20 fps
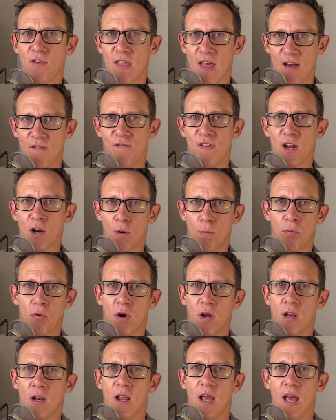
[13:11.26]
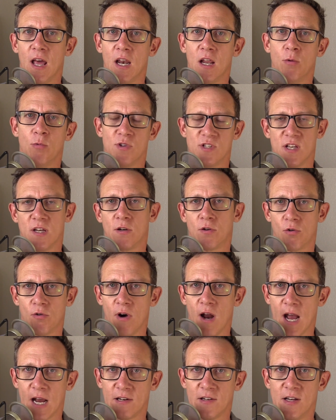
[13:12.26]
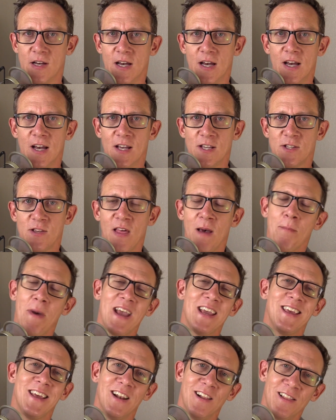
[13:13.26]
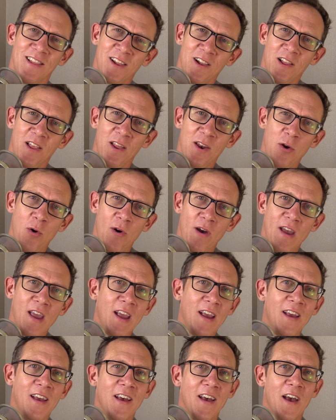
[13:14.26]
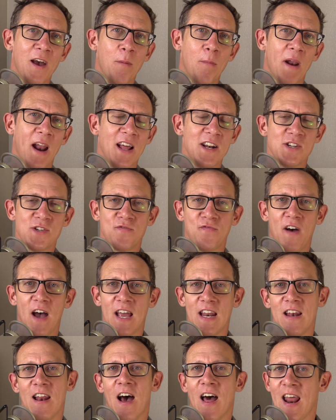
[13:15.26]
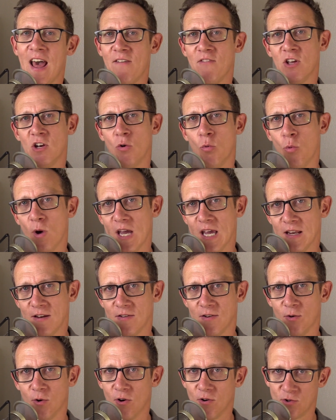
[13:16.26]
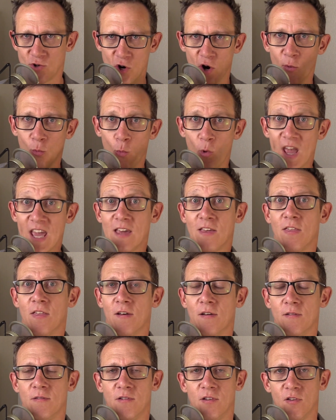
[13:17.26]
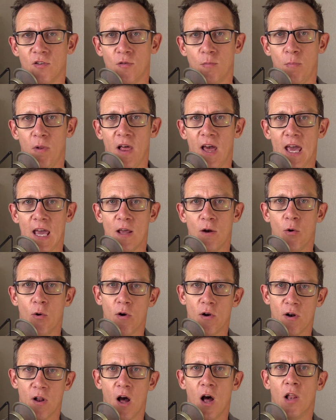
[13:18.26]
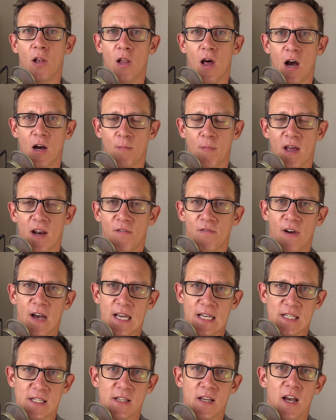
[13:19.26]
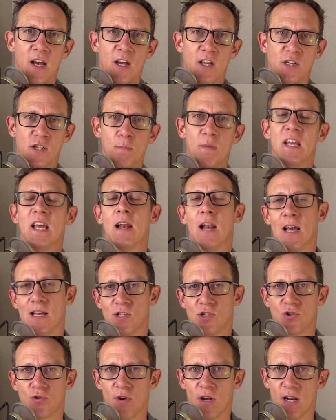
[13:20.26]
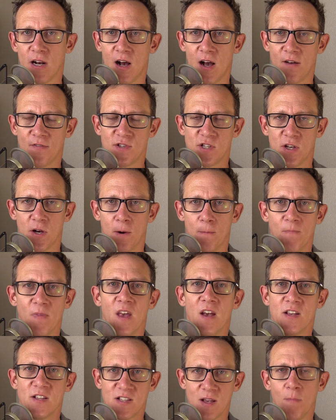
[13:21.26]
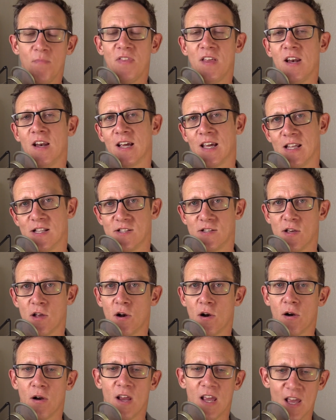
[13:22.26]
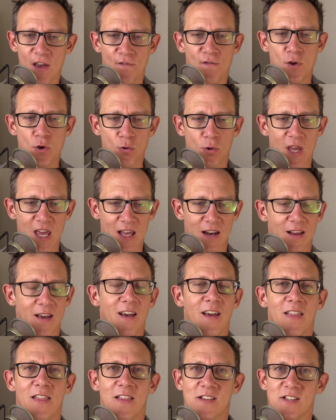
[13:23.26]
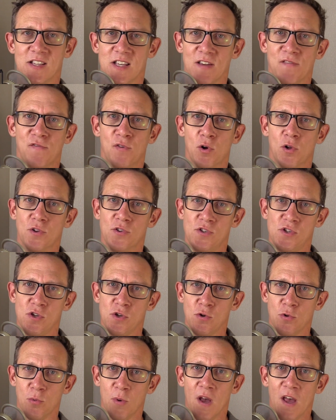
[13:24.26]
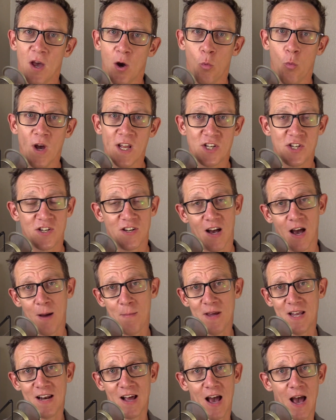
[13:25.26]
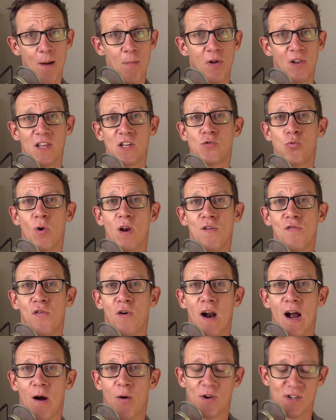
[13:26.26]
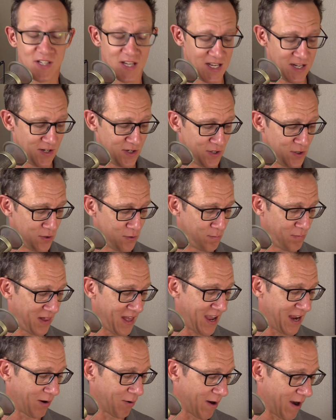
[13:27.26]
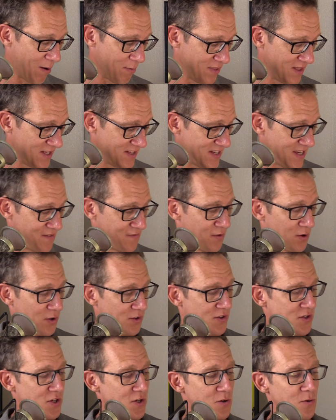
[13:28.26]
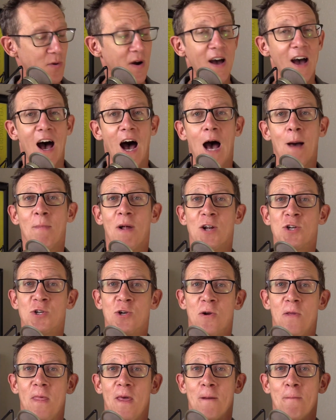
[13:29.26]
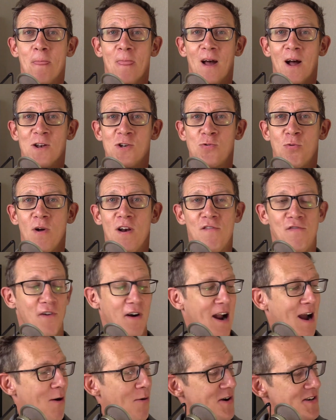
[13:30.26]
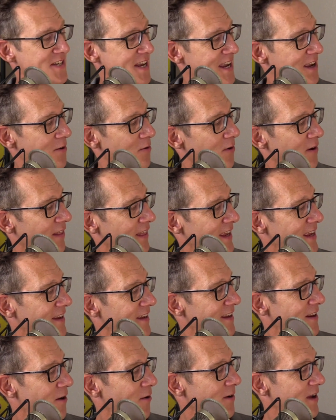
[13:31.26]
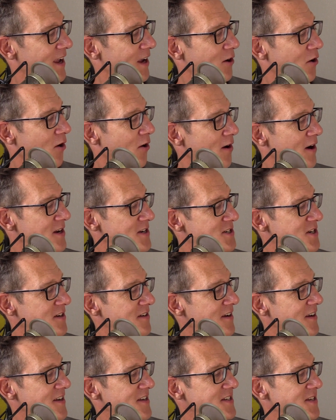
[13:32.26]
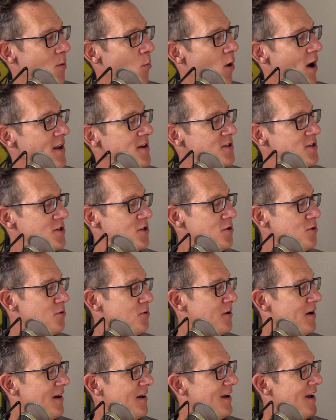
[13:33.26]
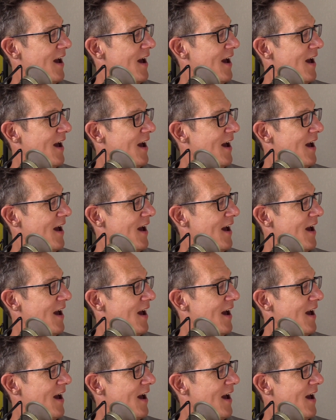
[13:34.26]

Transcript: for that fingerprint and it was incorrect. So that might get a little annoying, but I just find not having to wait or wake the display in order to unlock my device to be a nice trade-off. So something to consider if you get the Z Fold 2, which, I mean, I'm only 24 hours into playing around with the Z Fold 2. I'm not sure that on 24 hours I can really, encourage someone to